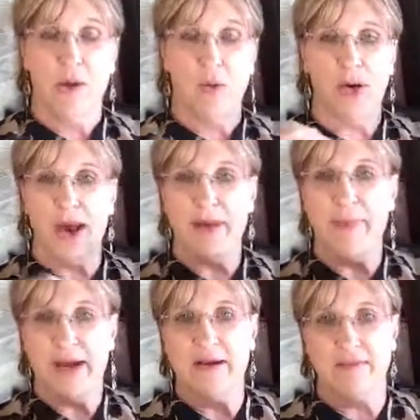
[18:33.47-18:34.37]
we kind of
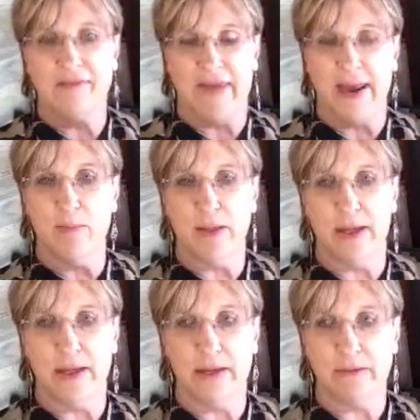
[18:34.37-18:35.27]
made it
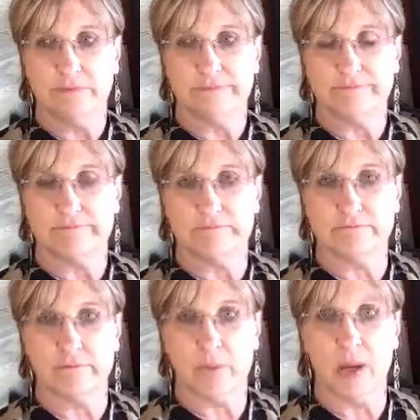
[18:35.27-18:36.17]

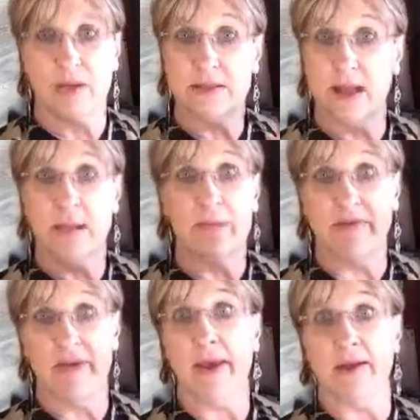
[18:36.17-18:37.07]
a team
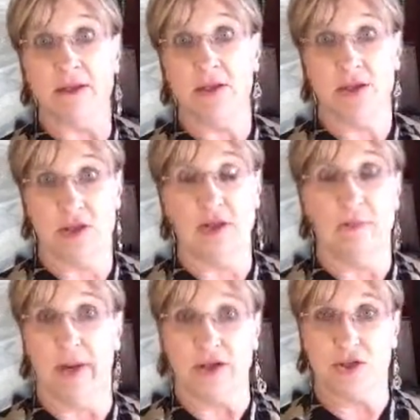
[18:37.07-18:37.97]
event to
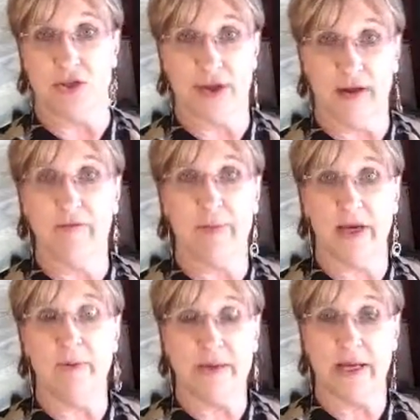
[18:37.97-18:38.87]
make sure that
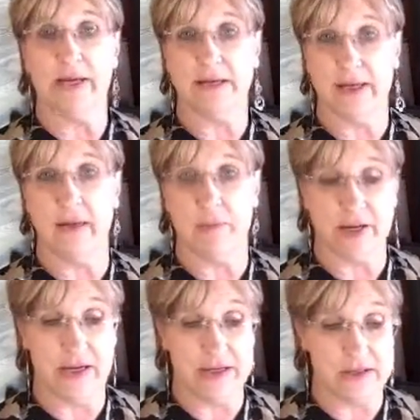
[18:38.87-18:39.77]
everybody was getting done what
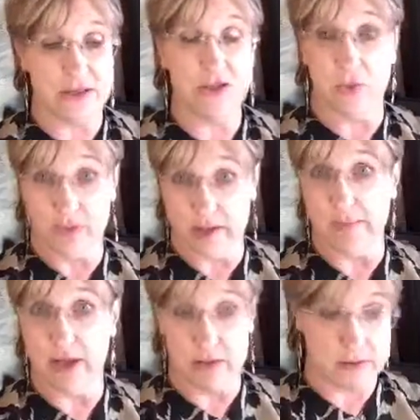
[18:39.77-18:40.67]
they needed to do, them
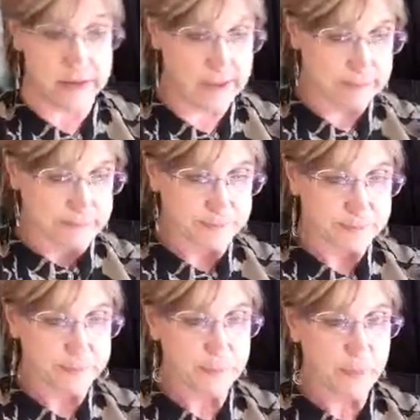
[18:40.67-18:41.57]
included.
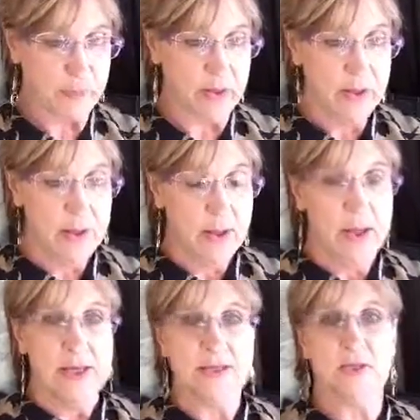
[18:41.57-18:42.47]

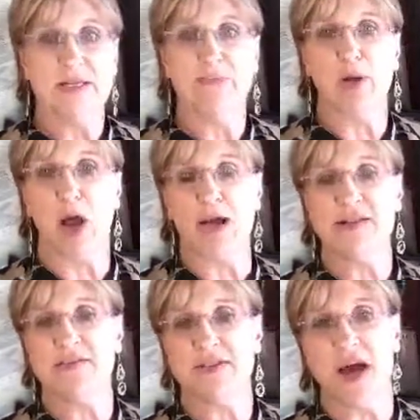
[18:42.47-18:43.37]
So these
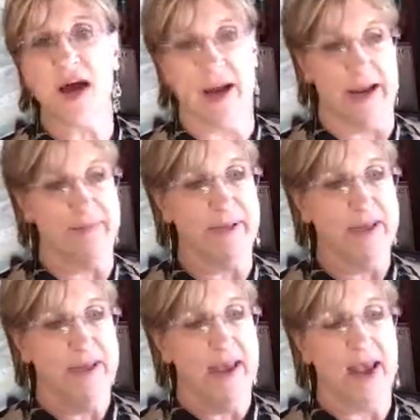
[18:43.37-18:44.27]
blocks of time,
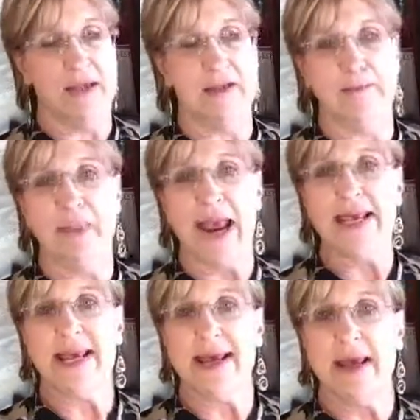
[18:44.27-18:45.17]
and then
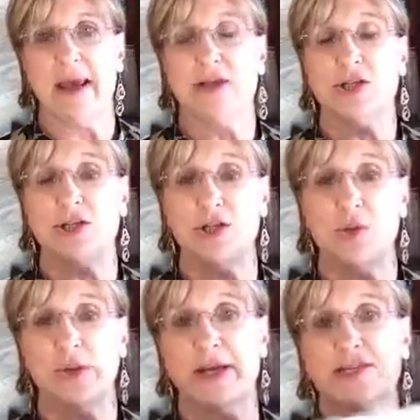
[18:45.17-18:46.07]
making
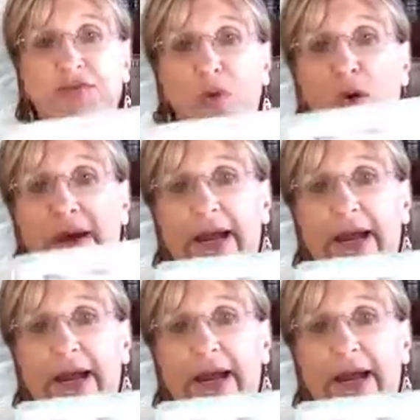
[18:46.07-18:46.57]
to-do lists for